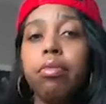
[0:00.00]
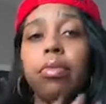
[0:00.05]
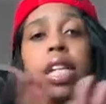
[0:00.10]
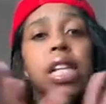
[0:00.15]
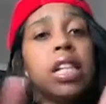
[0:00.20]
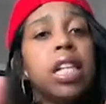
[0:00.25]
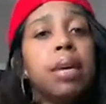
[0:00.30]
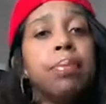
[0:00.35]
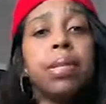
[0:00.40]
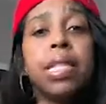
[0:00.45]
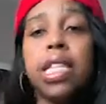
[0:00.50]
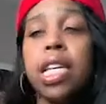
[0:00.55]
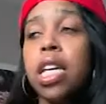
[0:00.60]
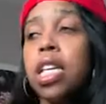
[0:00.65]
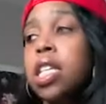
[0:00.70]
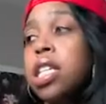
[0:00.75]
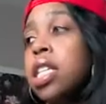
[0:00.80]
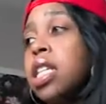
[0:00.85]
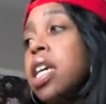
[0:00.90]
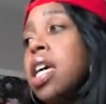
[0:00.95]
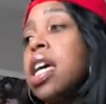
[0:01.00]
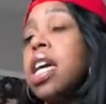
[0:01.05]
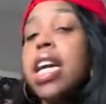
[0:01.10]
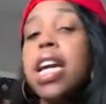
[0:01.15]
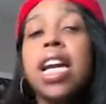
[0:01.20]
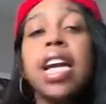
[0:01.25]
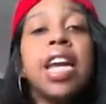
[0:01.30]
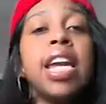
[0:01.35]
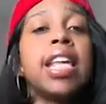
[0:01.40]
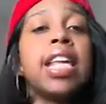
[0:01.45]
Let me tell you,
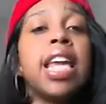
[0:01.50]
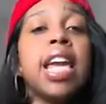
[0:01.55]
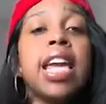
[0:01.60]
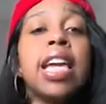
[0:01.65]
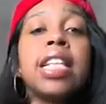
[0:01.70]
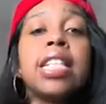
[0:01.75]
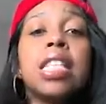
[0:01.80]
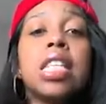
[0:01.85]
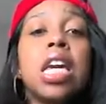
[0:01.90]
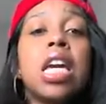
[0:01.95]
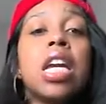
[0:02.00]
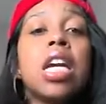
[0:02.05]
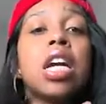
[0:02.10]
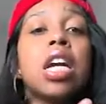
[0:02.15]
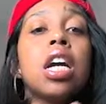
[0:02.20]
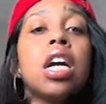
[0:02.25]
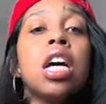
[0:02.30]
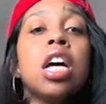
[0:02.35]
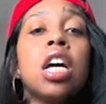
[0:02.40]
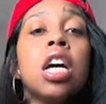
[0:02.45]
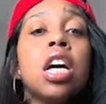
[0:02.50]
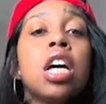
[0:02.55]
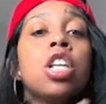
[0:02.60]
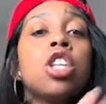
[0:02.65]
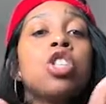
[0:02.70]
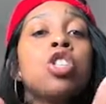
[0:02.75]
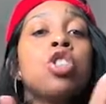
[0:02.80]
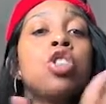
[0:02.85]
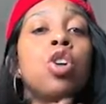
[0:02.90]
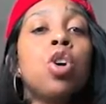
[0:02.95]
it ain't take her
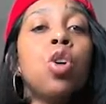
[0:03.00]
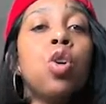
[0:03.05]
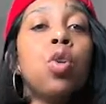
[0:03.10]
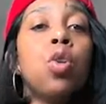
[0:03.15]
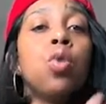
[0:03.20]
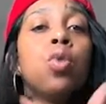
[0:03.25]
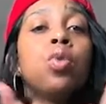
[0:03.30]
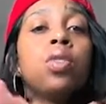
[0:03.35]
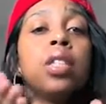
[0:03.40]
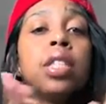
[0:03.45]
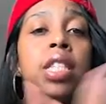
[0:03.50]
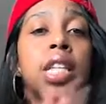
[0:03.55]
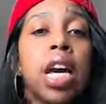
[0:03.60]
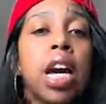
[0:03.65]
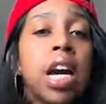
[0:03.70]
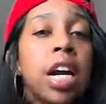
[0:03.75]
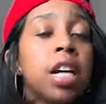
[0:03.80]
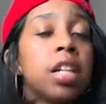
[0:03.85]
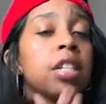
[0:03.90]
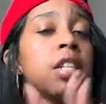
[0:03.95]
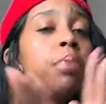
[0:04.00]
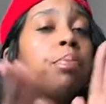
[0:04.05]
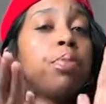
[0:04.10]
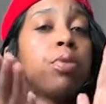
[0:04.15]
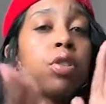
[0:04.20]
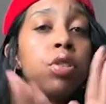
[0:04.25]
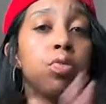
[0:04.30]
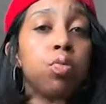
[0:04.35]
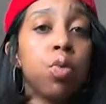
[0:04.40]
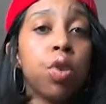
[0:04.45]
no time to
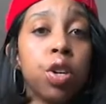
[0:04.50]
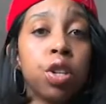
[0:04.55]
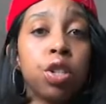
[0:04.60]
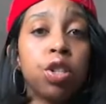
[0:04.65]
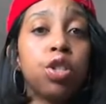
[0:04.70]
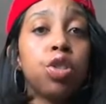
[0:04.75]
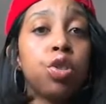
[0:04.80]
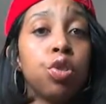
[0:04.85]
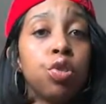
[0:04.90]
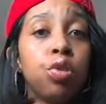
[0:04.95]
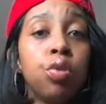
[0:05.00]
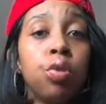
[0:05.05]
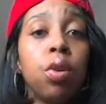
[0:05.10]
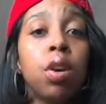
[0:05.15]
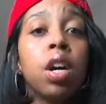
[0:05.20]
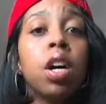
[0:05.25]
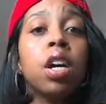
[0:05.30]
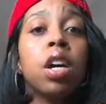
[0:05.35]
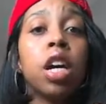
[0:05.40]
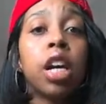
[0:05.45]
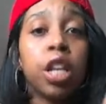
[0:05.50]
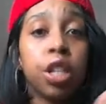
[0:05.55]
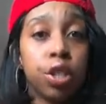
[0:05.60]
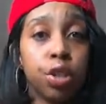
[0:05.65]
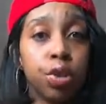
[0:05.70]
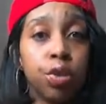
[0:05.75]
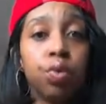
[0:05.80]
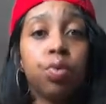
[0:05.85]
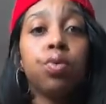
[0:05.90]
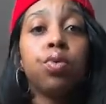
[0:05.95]
put 2 and
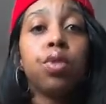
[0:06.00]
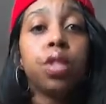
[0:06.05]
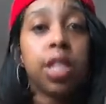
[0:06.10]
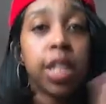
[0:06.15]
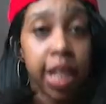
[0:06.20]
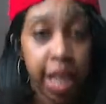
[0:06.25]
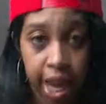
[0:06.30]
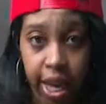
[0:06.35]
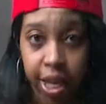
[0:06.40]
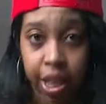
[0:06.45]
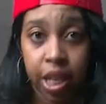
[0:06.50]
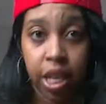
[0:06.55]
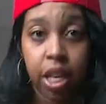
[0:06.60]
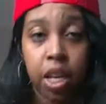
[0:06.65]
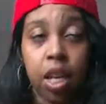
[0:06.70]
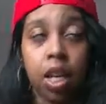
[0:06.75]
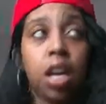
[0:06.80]
2 together.